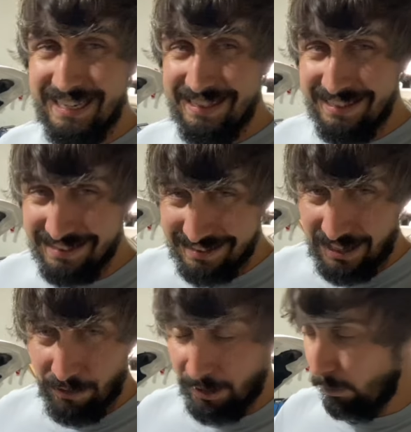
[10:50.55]
in the
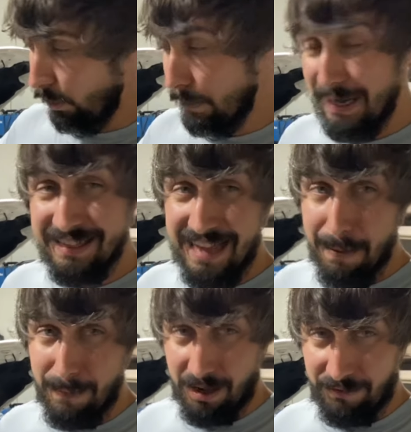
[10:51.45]
interior. We're gonna make
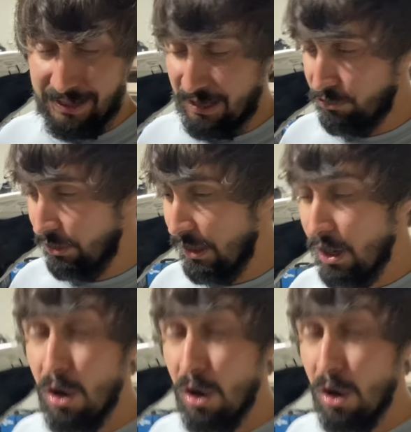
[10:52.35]
that modification.